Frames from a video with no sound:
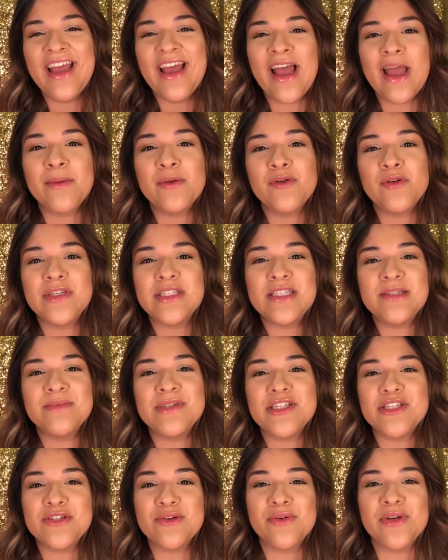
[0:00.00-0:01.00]
I'm going to be
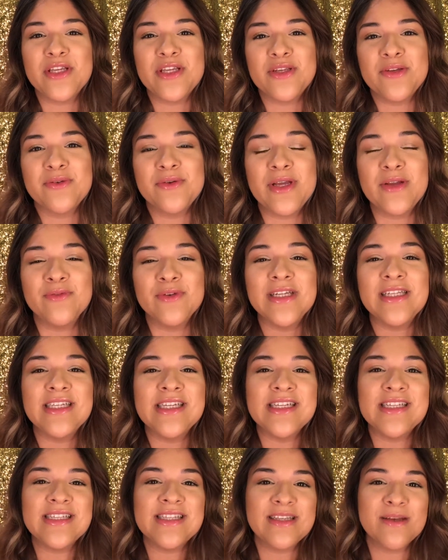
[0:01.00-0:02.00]
showing you a
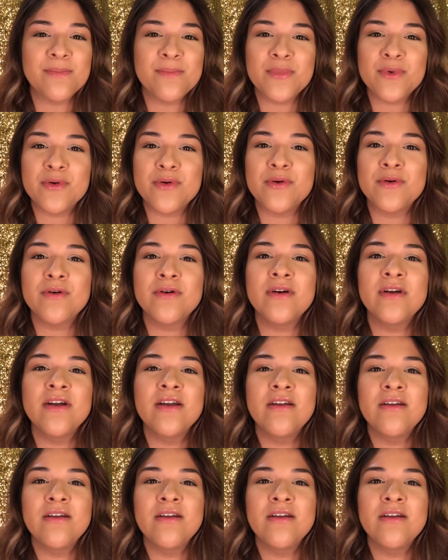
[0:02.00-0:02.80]
really simple,